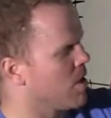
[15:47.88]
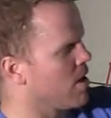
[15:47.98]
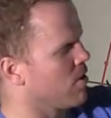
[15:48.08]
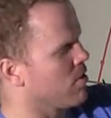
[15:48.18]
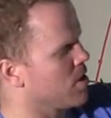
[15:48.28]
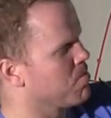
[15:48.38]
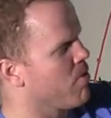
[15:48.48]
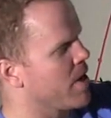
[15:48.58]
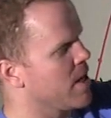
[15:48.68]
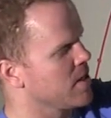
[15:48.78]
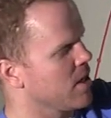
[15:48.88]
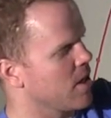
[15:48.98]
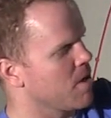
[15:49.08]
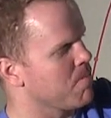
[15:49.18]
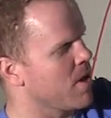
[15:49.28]
here, this point isn't
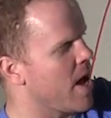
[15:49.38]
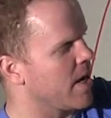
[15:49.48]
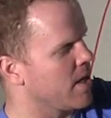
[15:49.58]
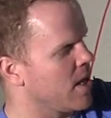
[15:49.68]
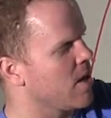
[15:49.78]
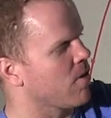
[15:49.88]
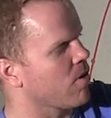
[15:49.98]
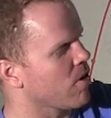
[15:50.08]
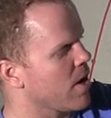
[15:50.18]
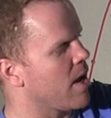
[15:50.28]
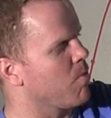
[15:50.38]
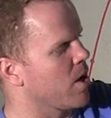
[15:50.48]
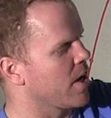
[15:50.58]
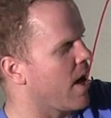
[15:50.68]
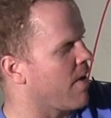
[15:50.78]
going to plot here at
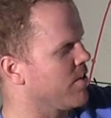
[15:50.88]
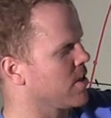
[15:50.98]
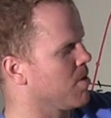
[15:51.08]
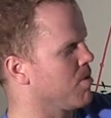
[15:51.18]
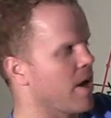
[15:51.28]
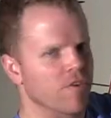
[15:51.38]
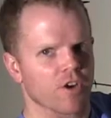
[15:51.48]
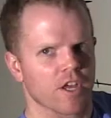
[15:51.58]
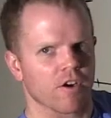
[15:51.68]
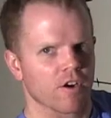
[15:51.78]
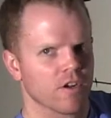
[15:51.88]
1.5, it's going to plot over here.